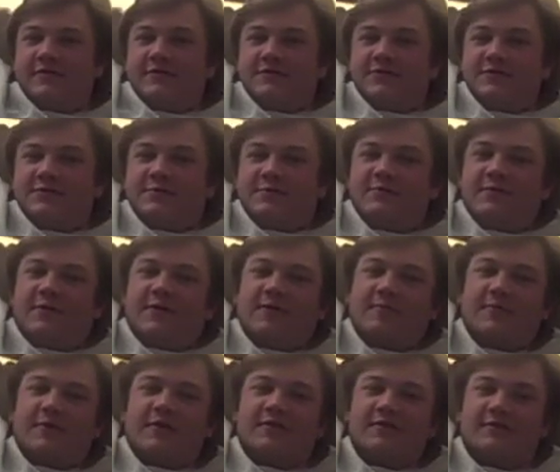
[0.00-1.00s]
Suit of
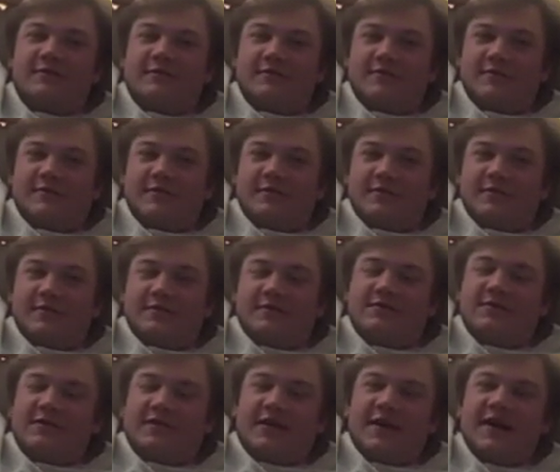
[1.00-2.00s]
armor.
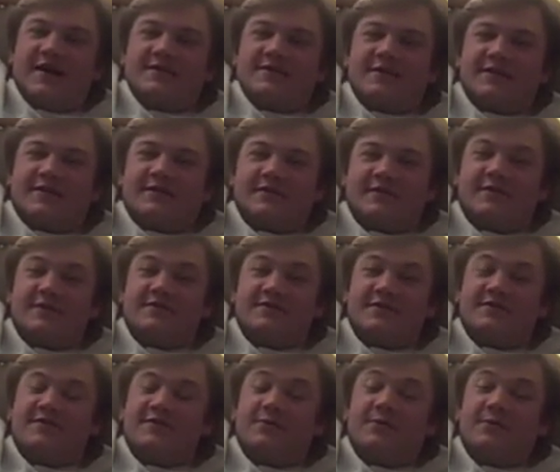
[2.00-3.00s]
It's classic, because
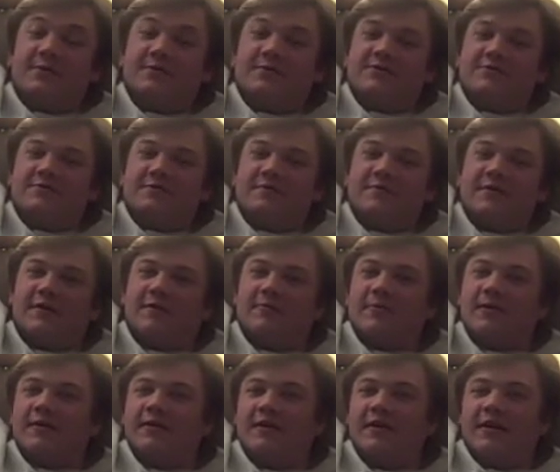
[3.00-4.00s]
it's an old suit of
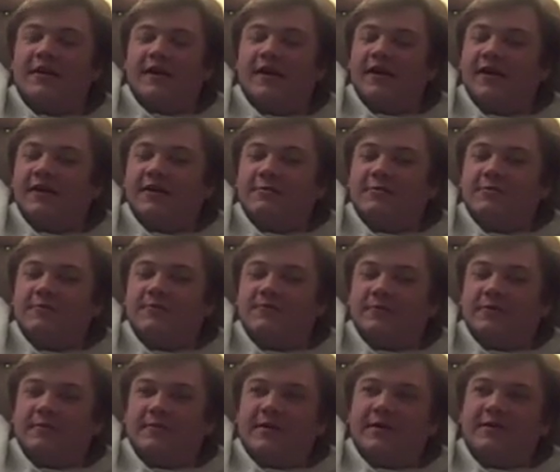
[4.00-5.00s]
armor. And it gives you
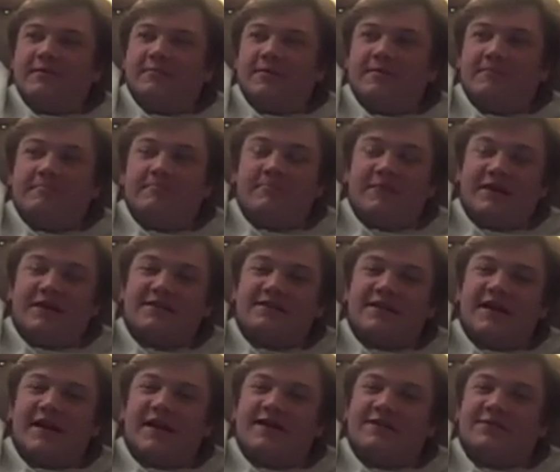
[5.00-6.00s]
free reign to be the biggest
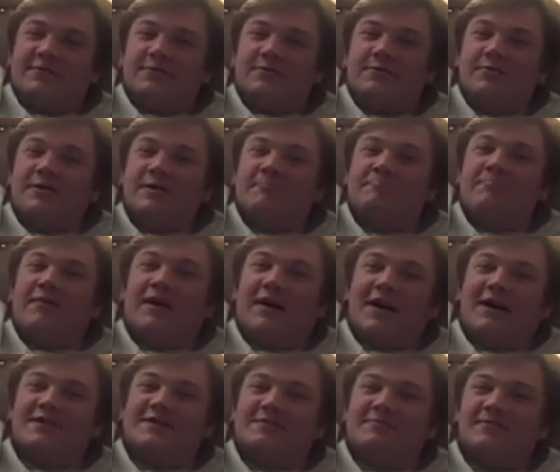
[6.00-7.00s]
asshole you can
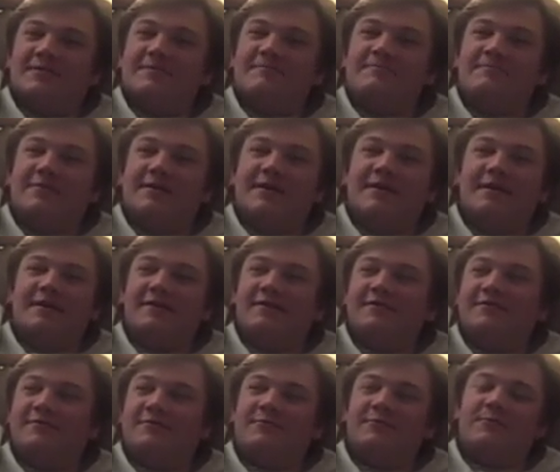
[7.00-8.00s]
possibly be
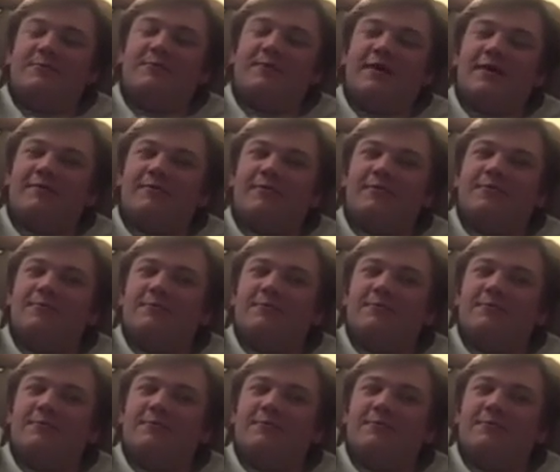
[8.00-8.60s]
to whoever you